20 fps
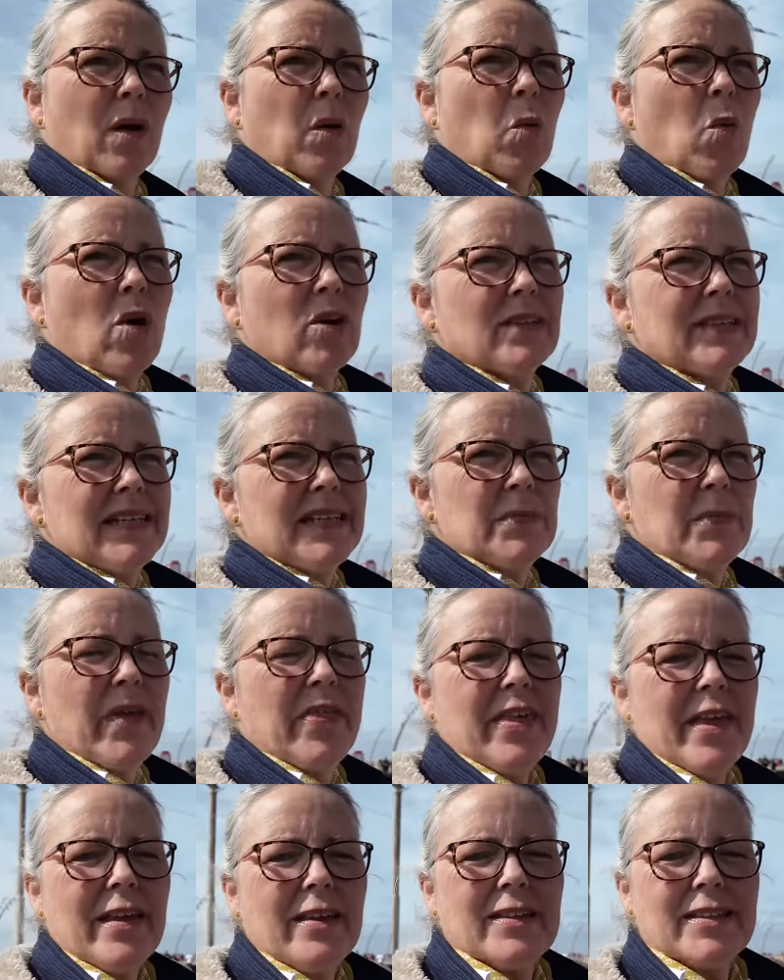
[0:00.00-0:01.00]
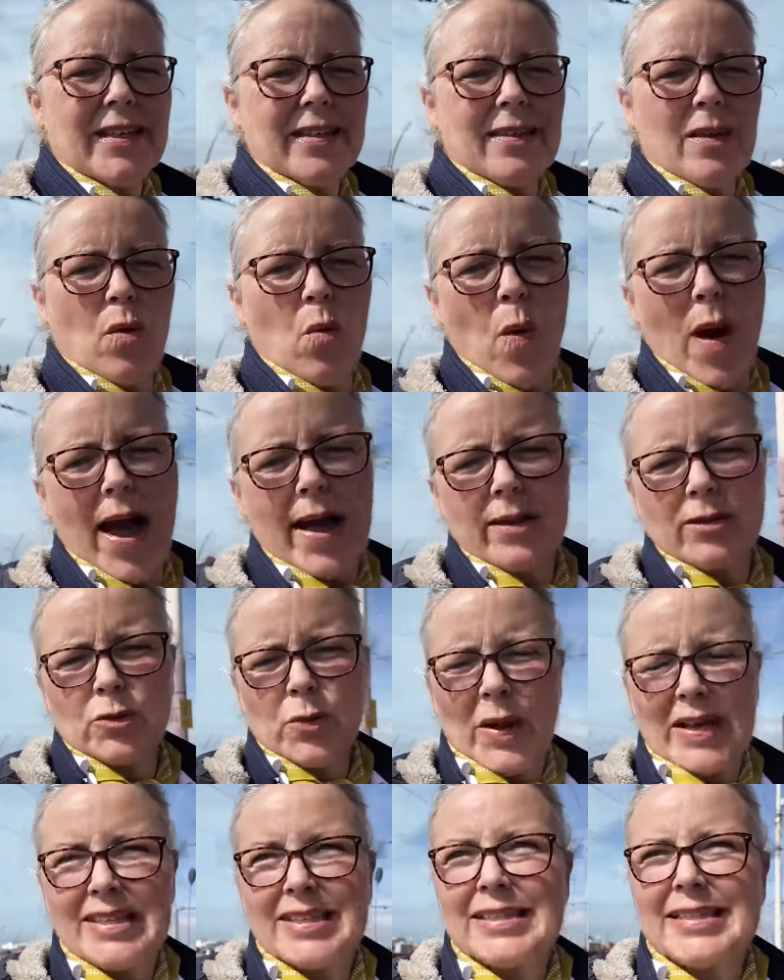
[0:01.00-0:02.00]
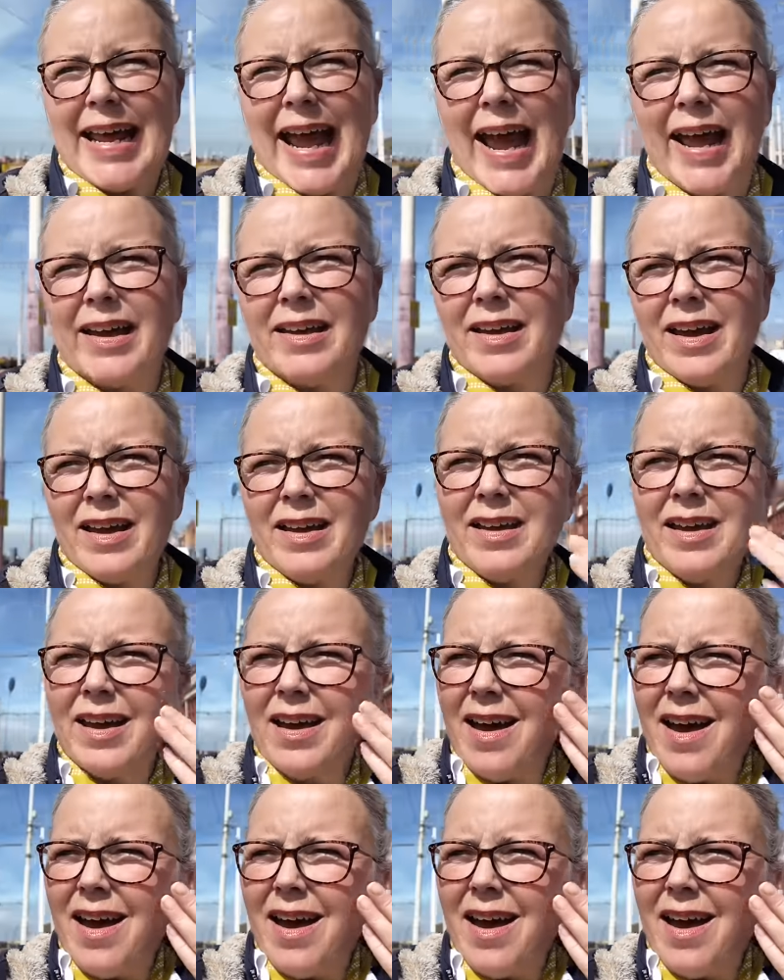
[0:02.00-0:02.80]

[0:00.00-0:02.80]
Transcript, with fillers: What did we think to the Wild West Diner